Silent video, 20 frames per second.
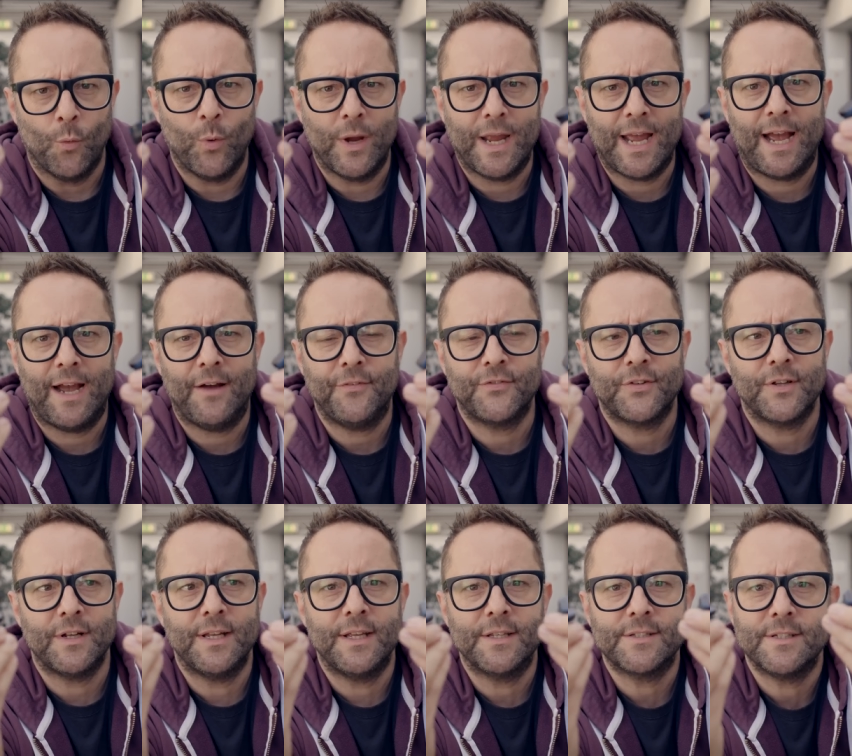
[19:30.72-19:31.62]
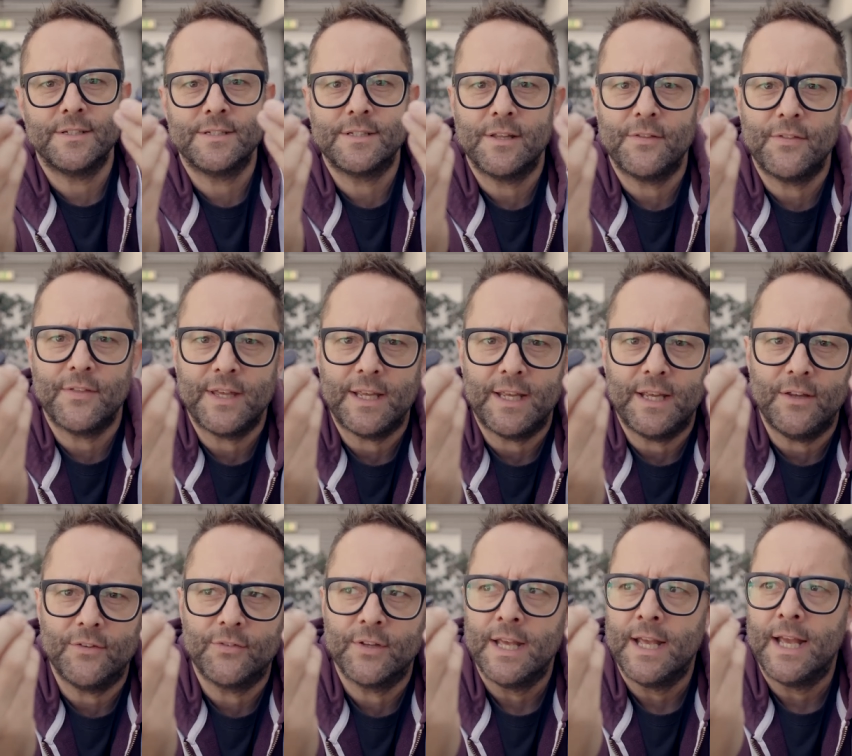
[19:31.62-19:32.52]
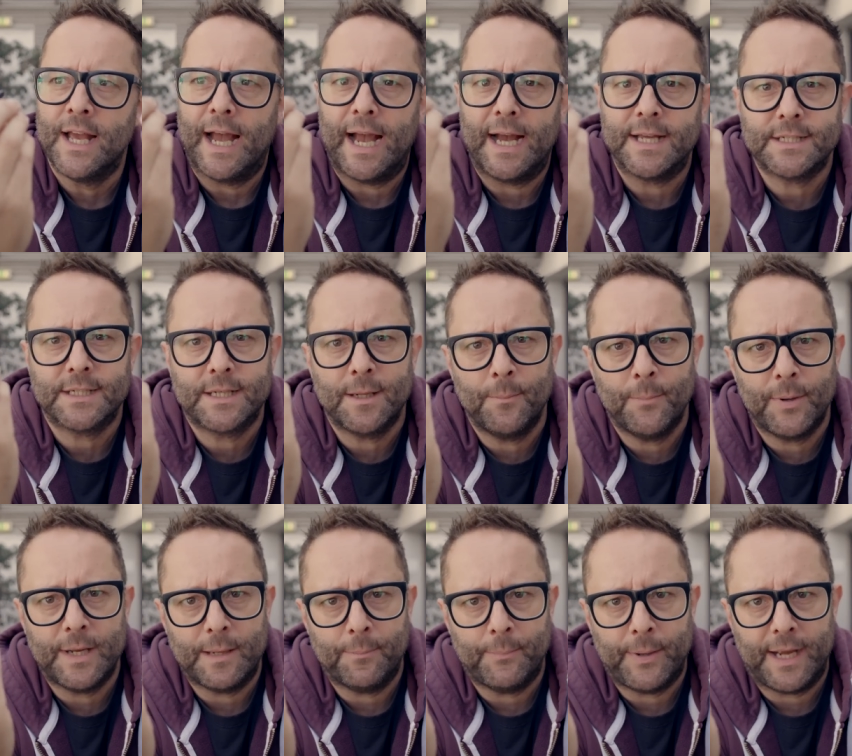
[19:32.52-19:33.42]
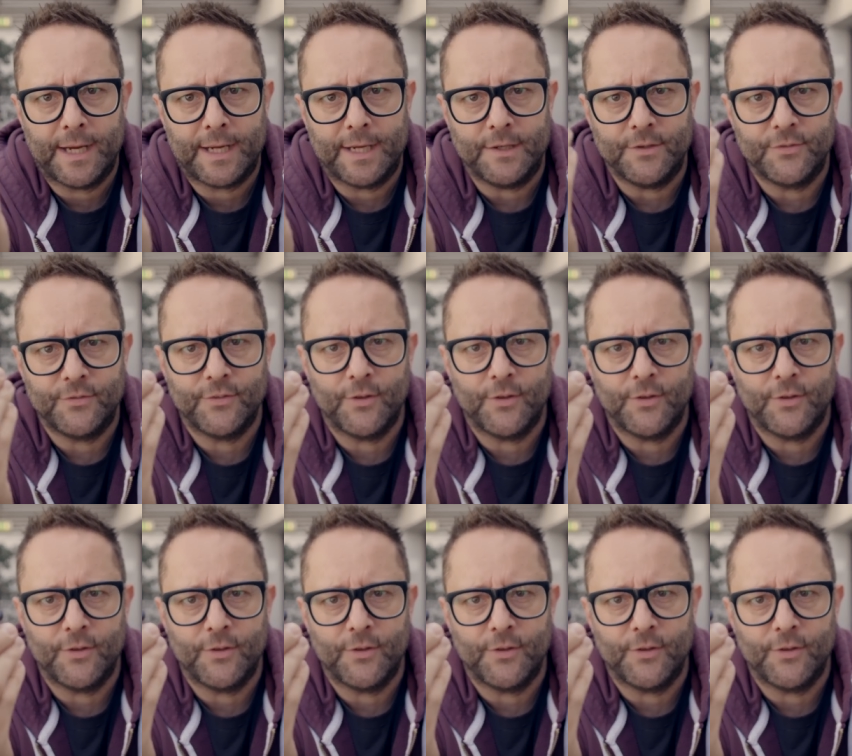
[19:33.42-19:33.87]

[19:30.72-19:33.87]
We have to listen to these as a complete package.